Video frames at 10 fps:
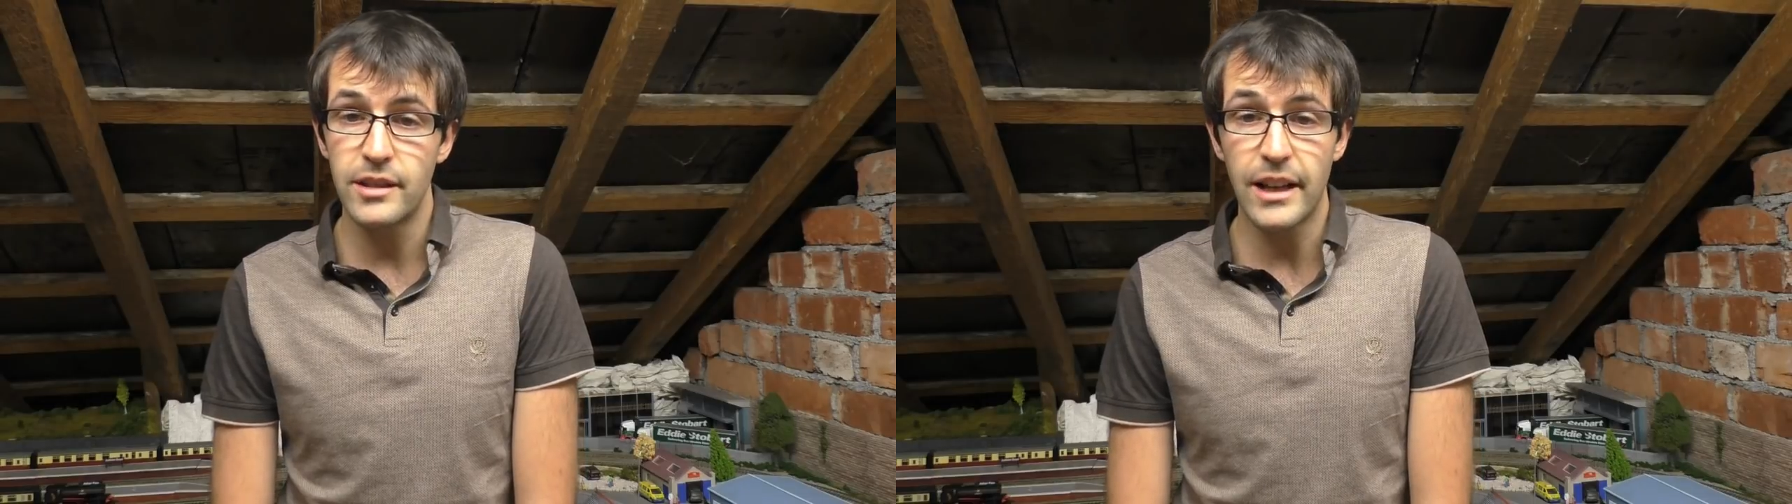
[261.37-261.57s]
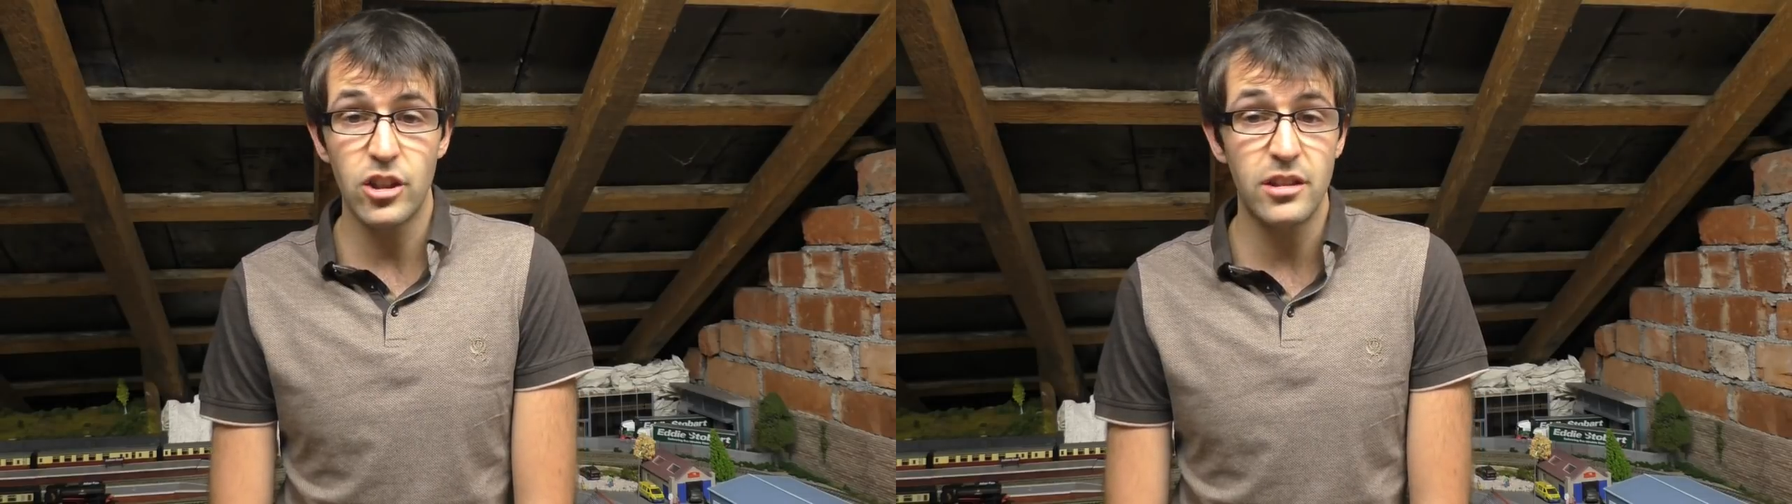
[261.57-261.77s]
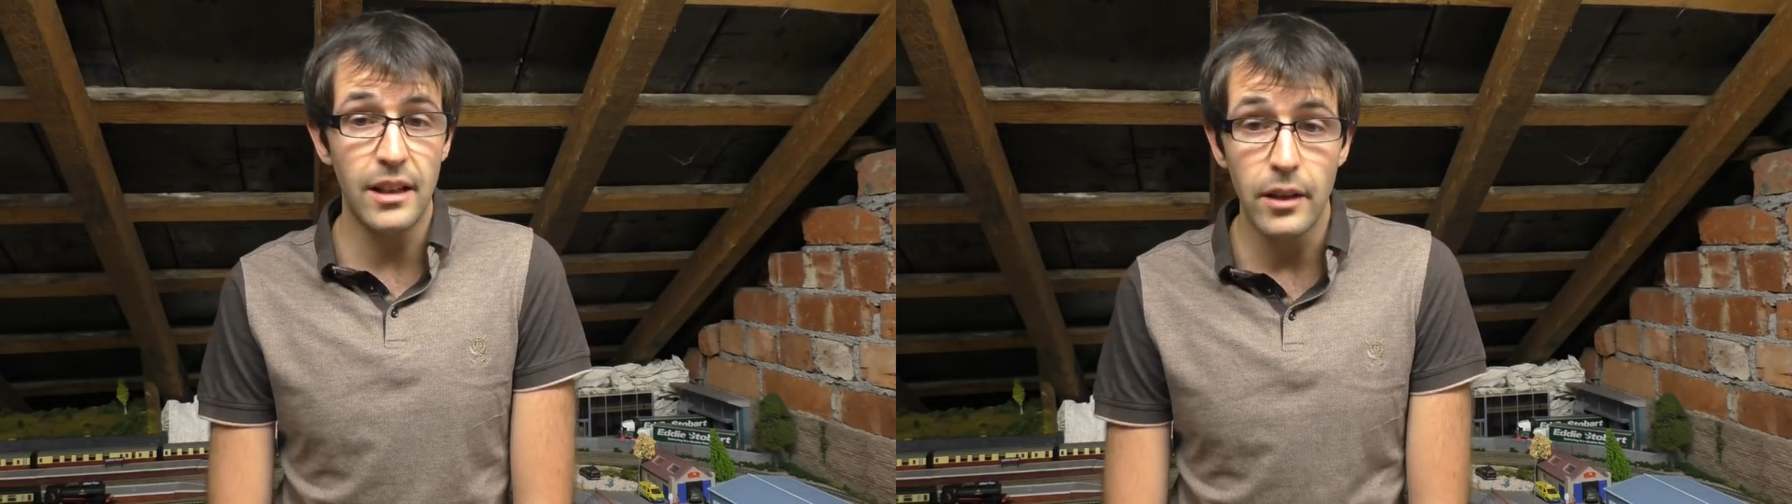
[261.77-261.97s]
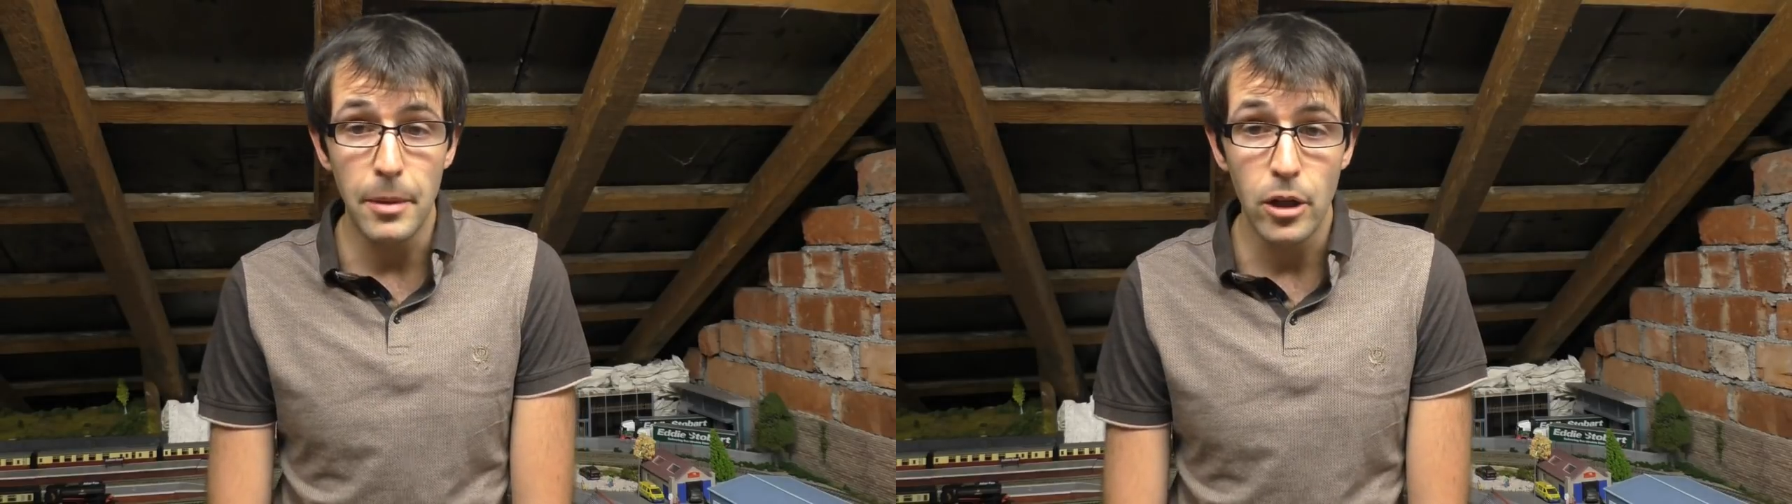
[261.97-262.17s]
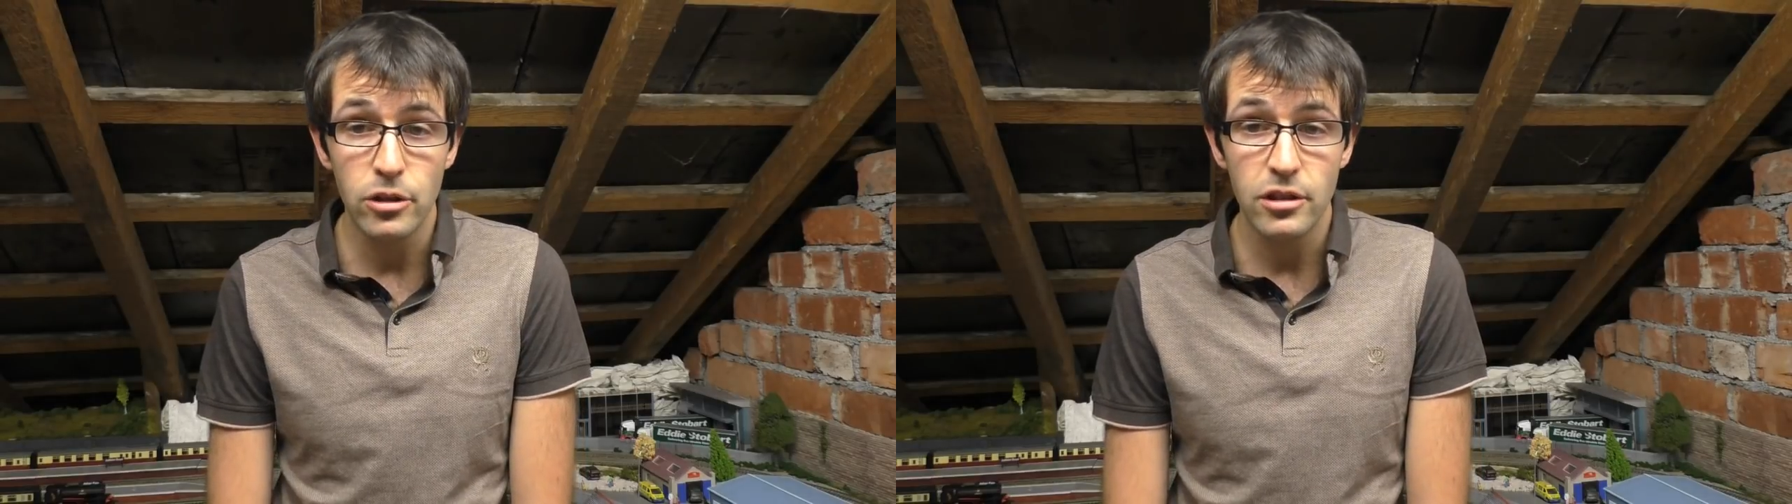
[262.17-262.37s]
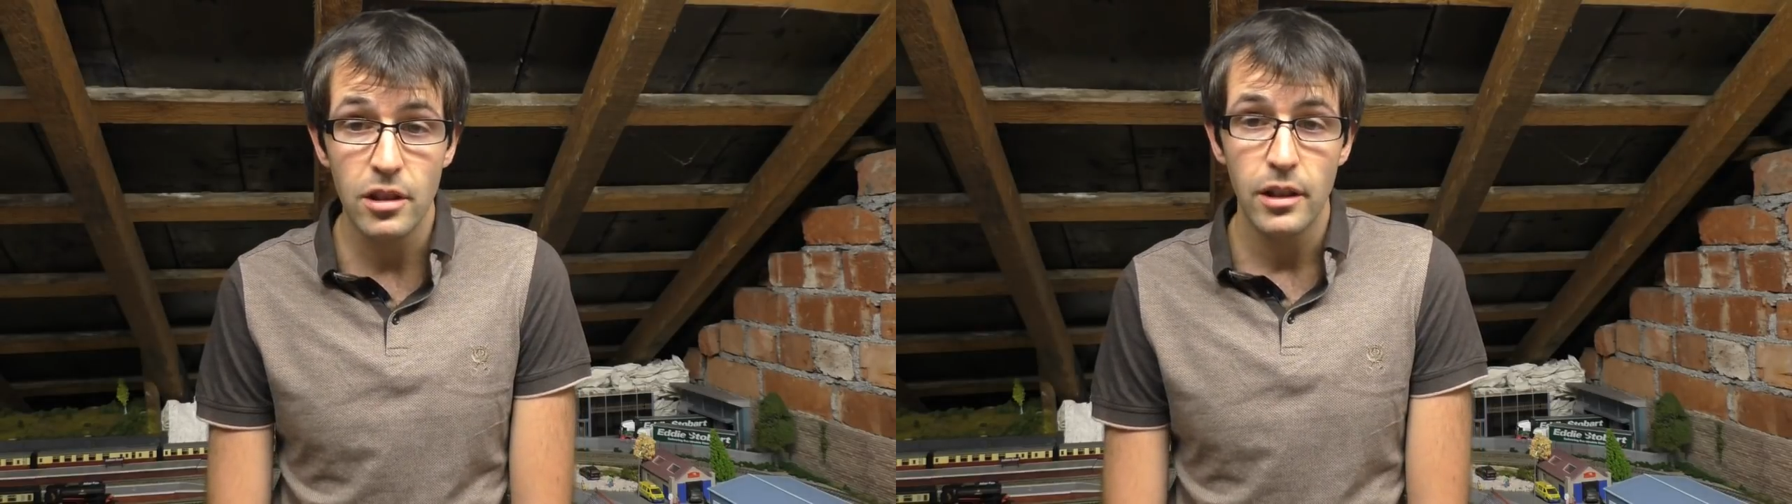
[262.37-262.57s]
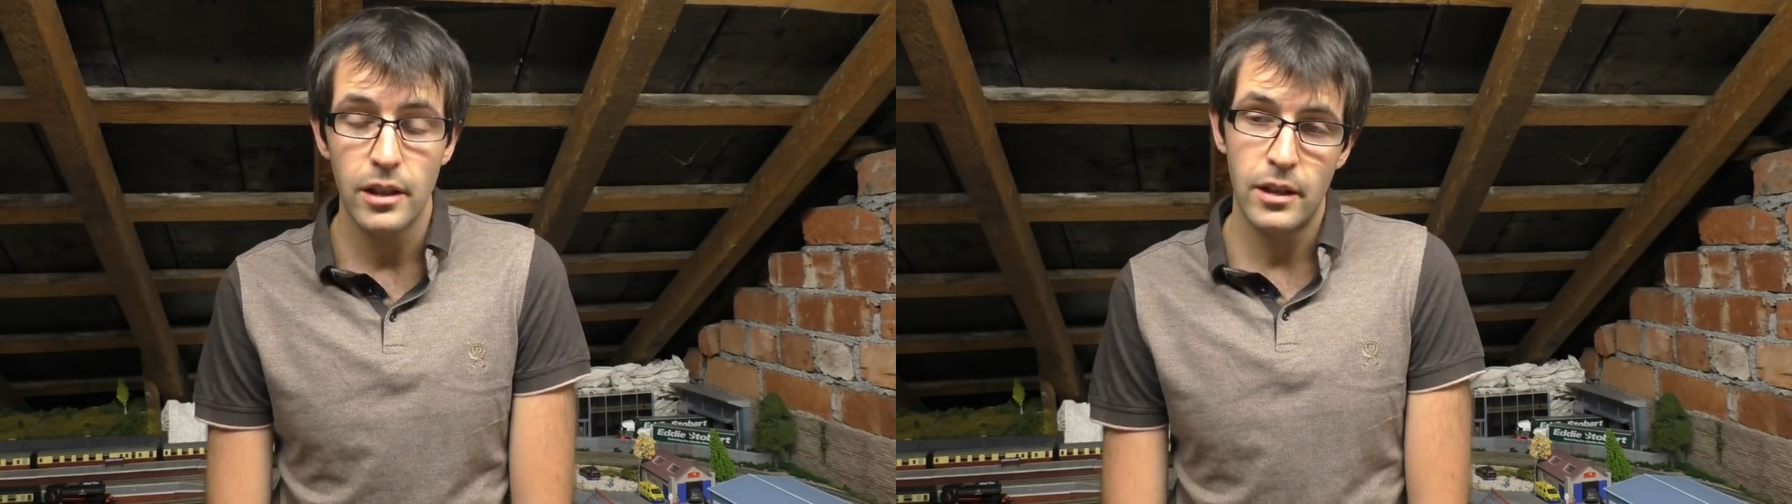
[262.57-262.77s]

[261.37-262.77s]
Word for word: is actually still in the post.